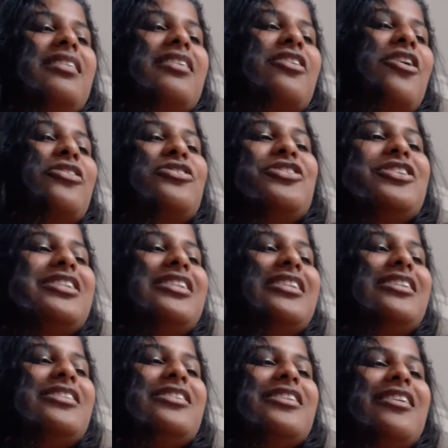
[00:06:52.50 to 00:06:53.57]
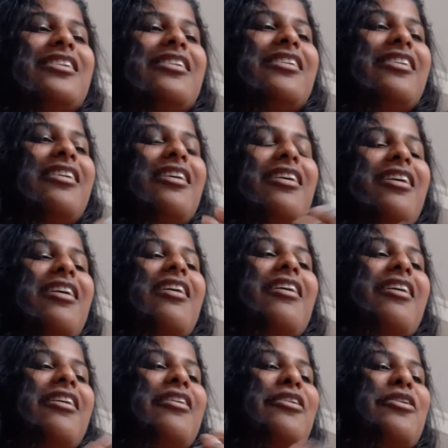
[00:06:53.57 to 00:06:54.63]
Consciousness
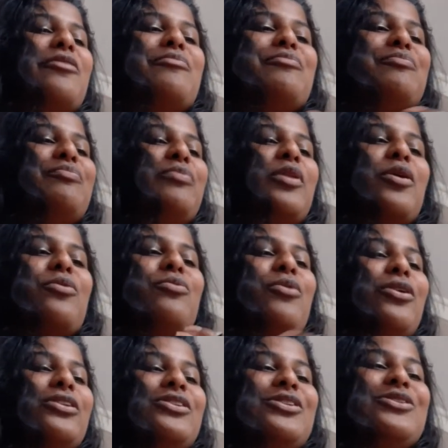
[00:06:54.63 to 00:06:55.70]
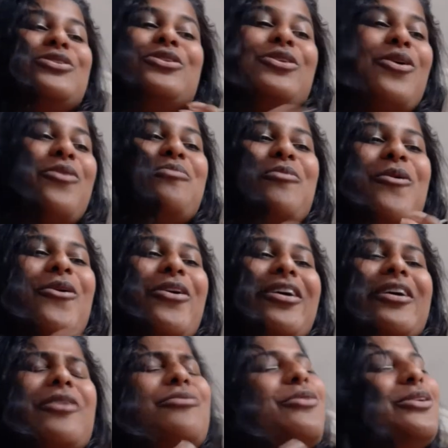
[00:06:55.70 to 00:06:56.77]
wants to know
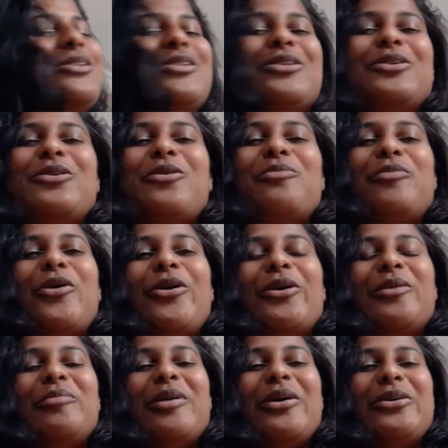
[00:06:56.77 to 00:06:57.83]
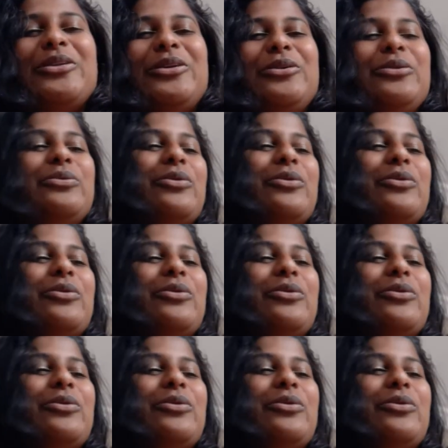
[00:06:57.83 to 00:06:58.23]
more about you,